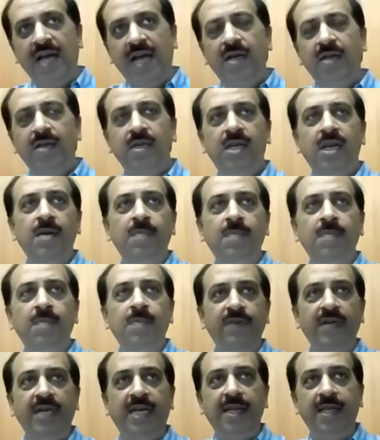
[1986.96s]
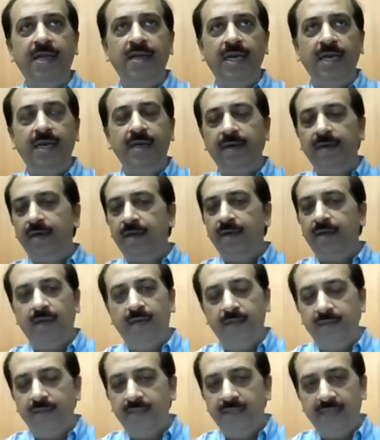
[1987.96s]
little bit of reading and
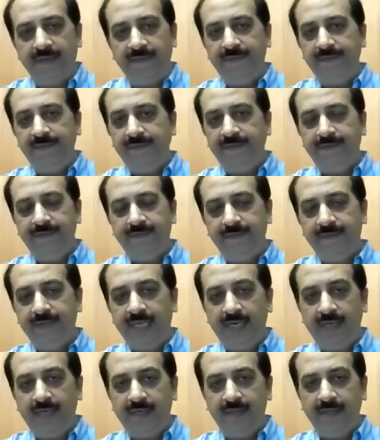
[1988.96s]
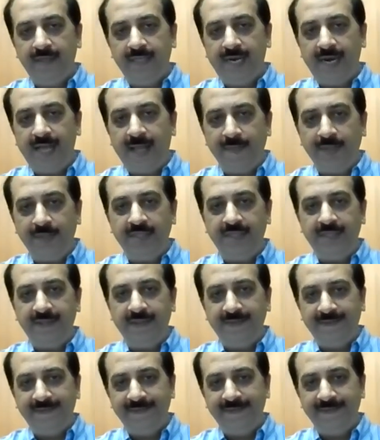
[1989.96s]
stuff that happens.